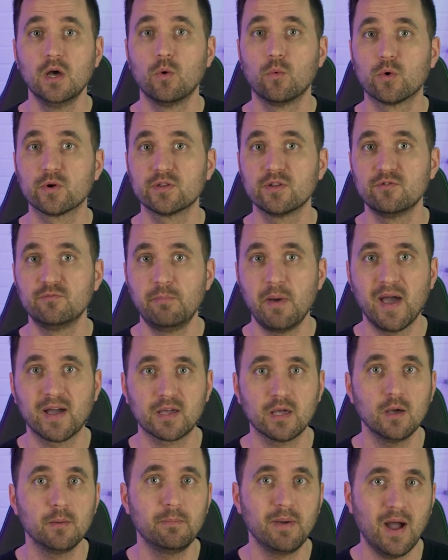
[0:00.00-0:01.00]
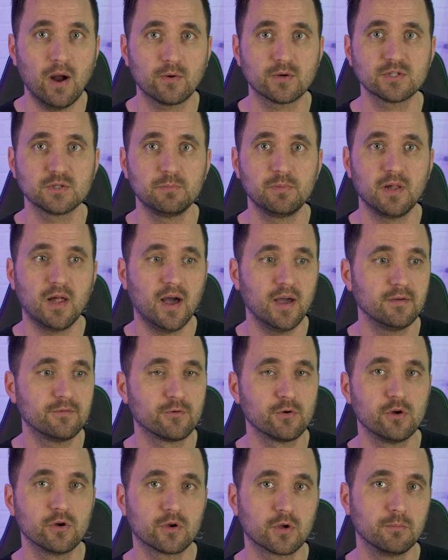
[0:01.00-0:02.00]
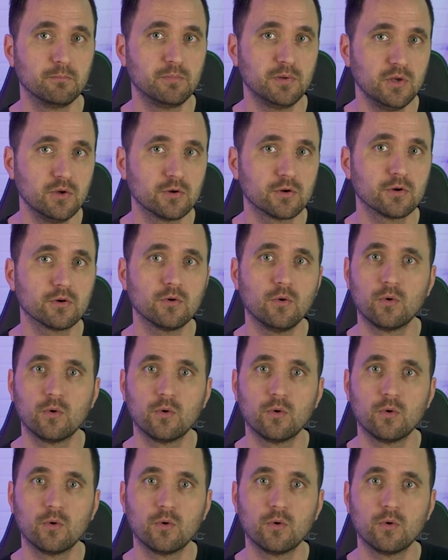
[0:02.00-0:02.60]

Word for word: worth of backup power supply for your computer